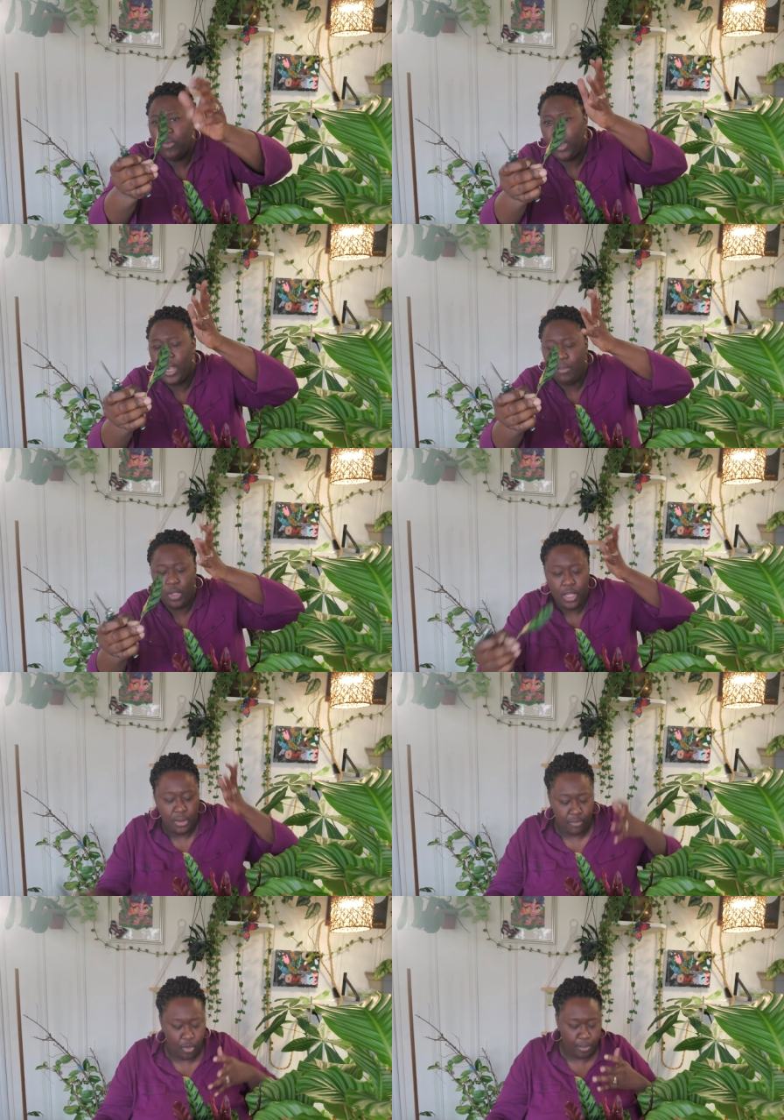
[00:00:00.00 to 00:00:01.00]
where I'm
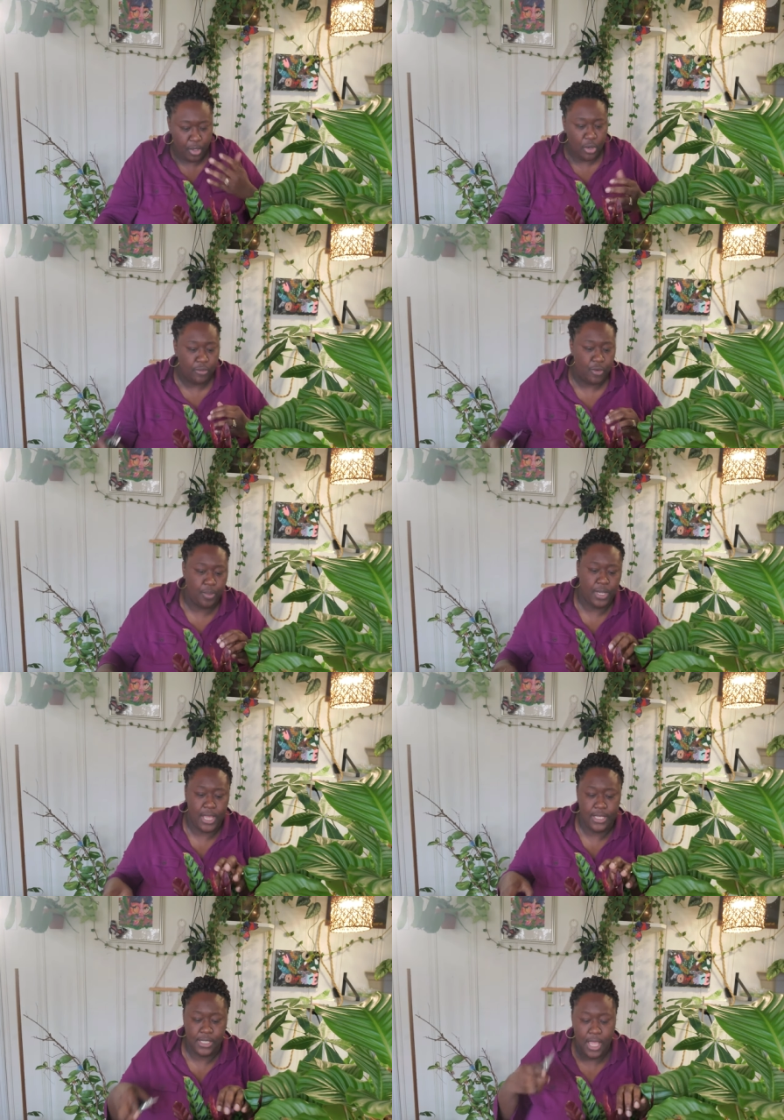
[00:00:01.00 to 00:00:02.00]
looking for beautiful
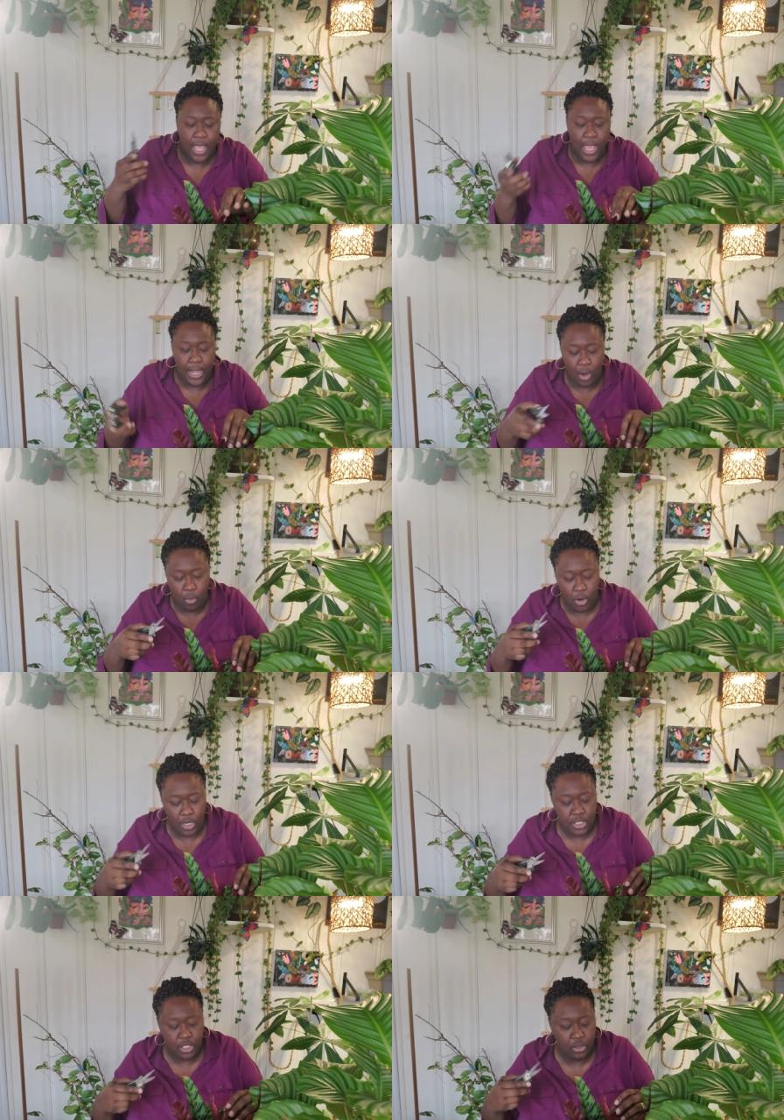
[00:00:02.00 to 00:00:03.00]
plants and I
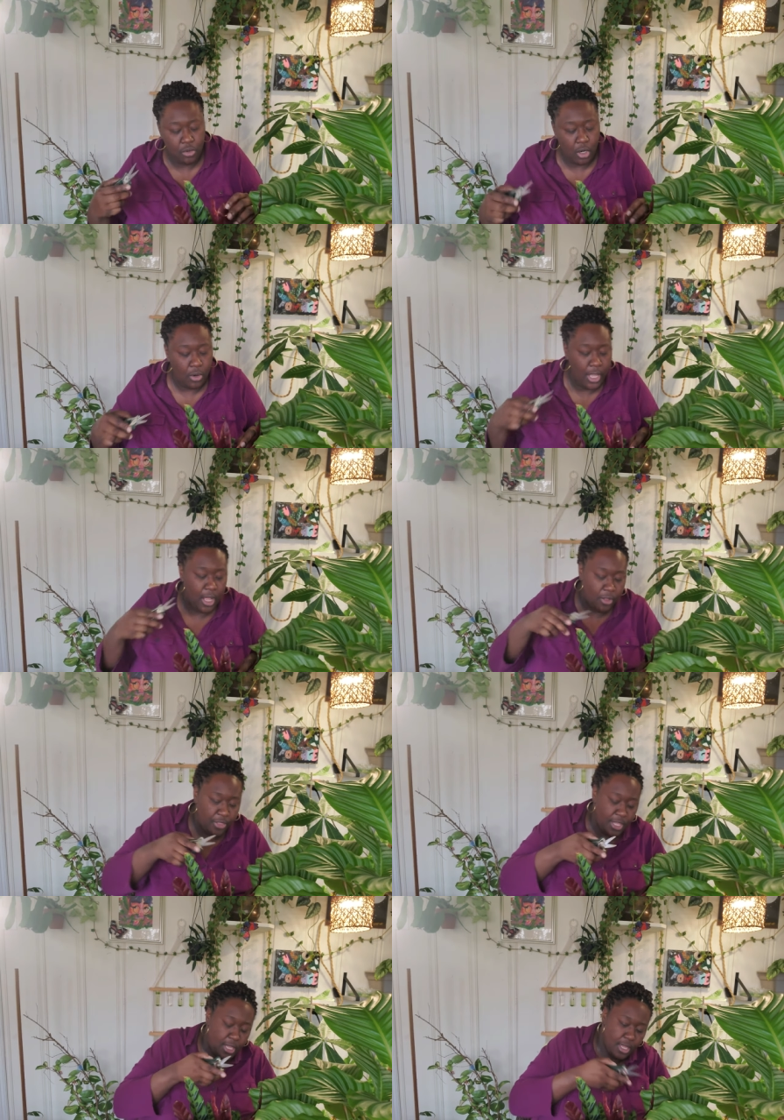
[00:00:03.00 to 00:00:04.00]
want it to grow
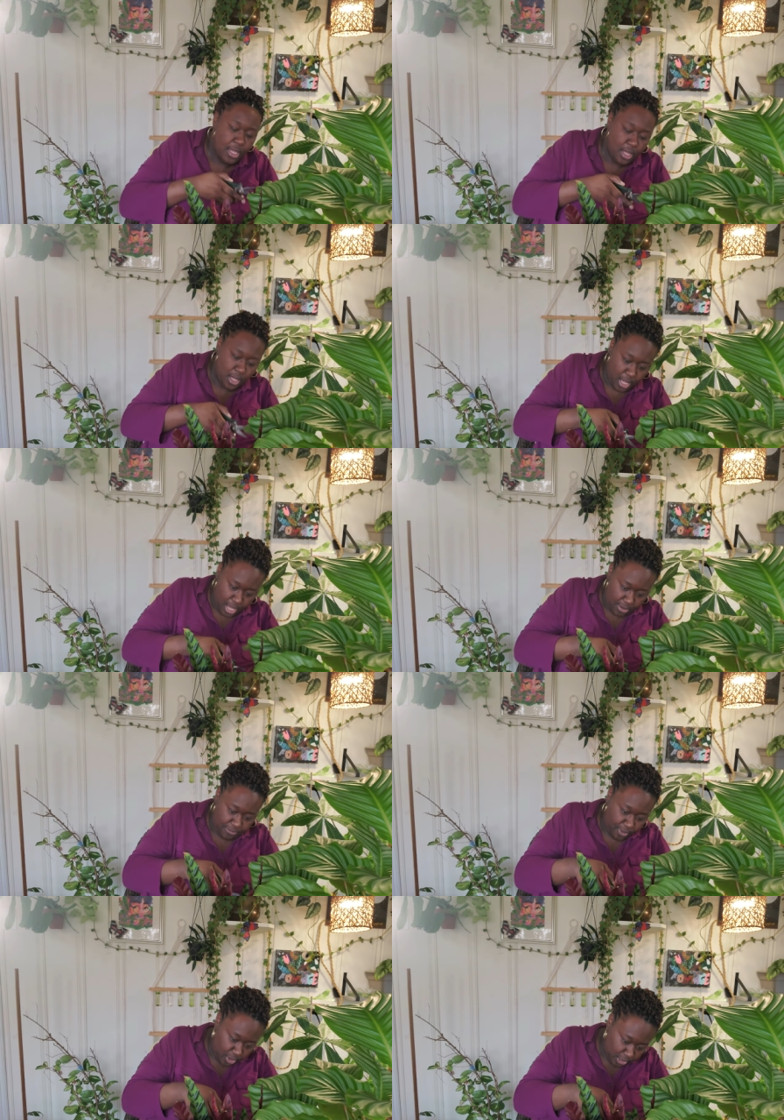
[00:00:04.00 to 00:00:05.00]
healthy and
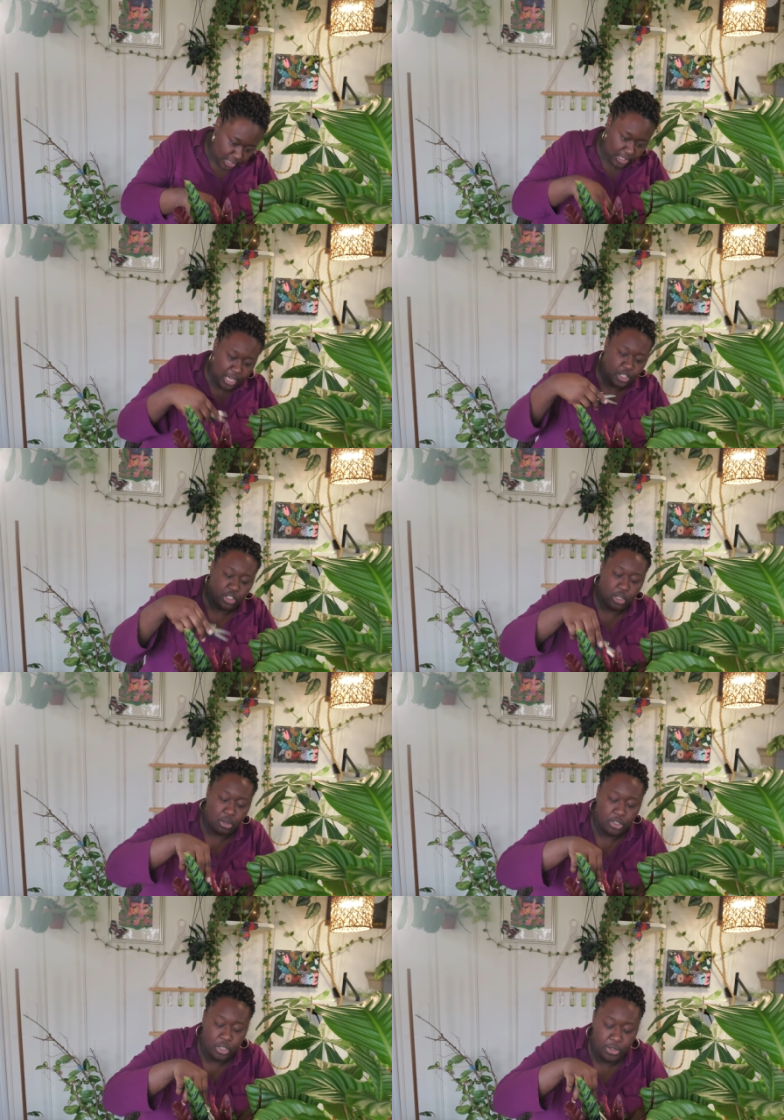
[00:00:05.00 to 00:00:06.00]
full and lush.
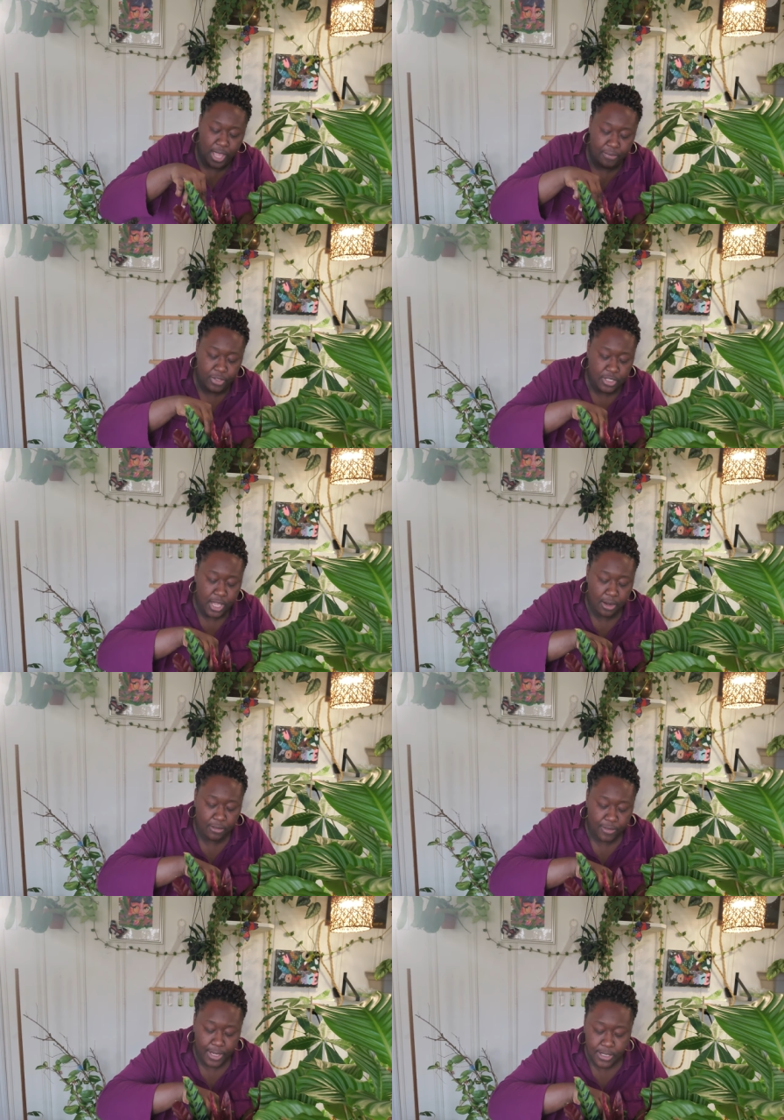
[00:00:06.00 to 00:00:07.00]
So, you know, you have to
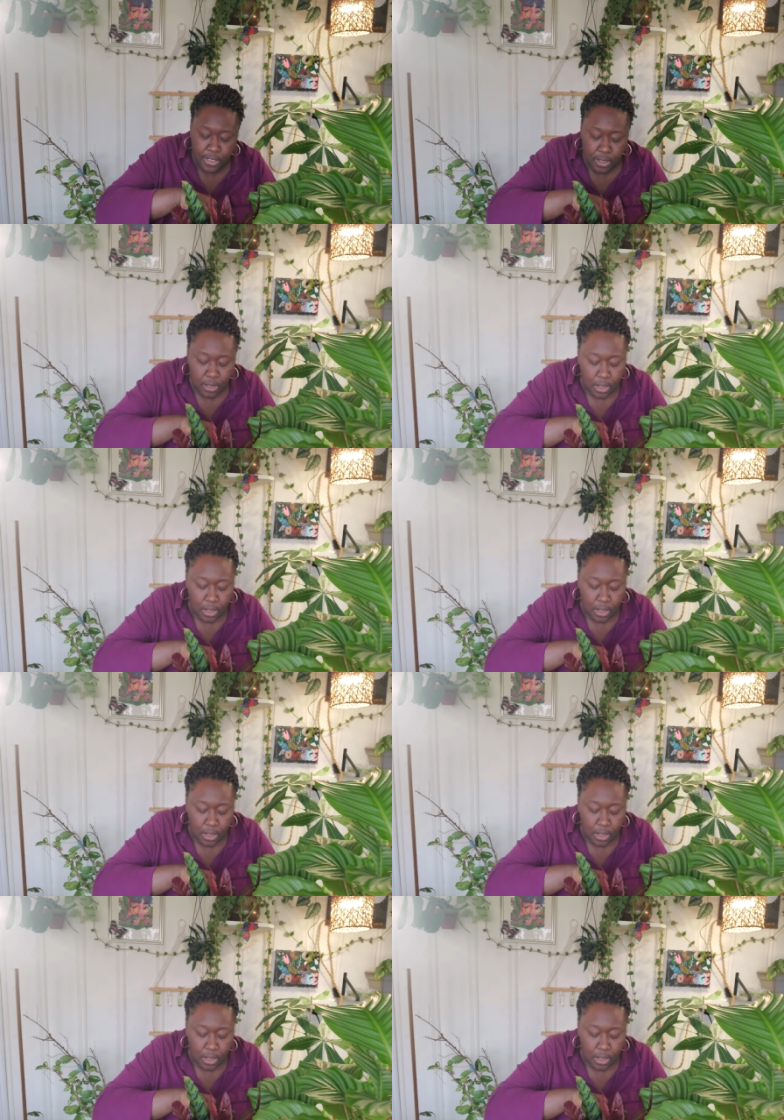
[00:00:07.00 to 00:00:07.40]
sacrifice